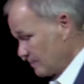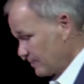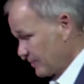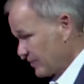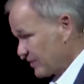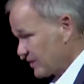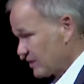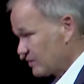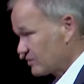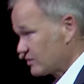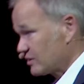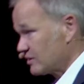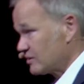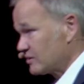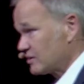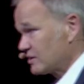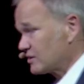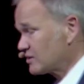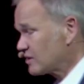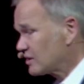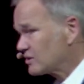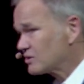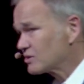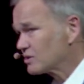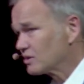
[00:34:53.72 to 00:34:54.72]
This is
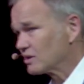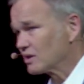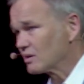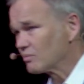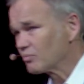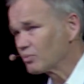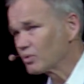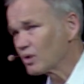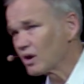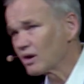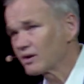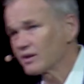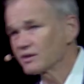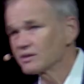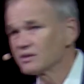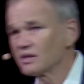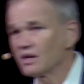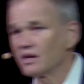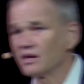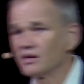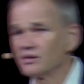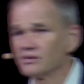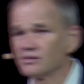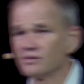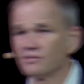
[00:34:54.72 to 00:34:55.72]
essentially a
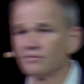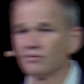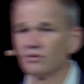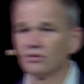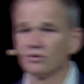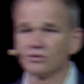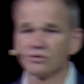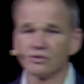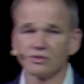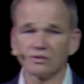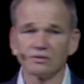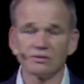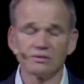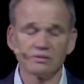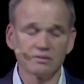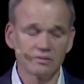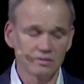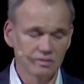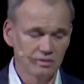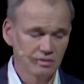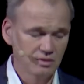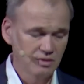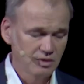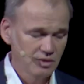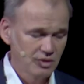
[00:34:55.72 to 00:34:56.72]
productized version,
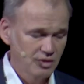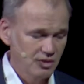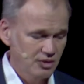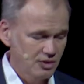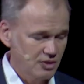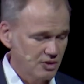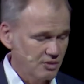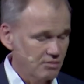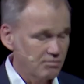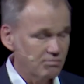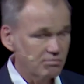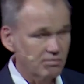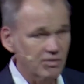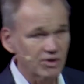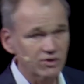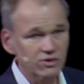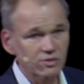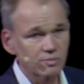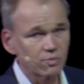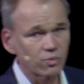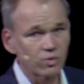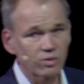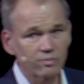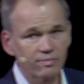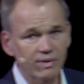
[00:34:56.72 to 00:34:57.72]
much
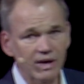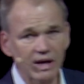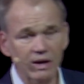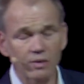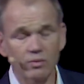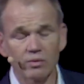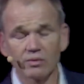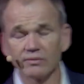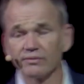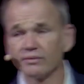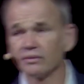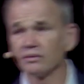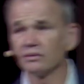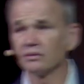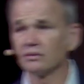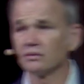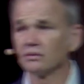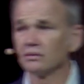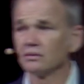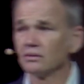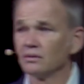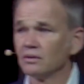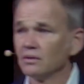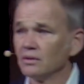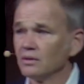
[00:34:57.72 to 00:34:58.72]
more powerful,
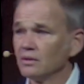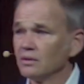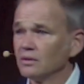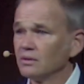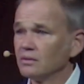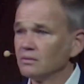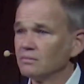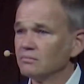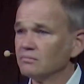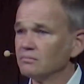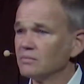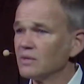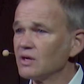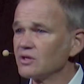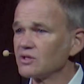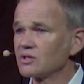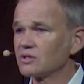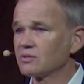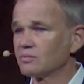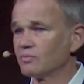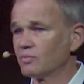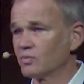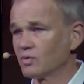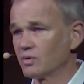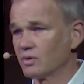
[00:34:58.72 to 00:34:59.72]
much
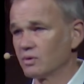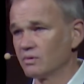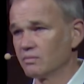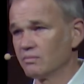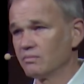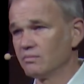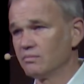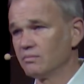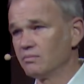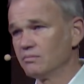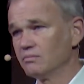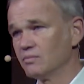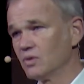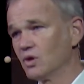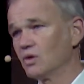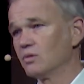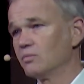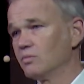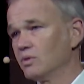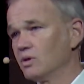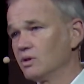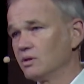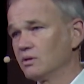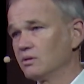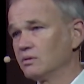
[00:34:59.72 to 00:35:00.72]
more
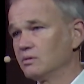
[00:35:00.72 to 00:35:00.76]
mobile.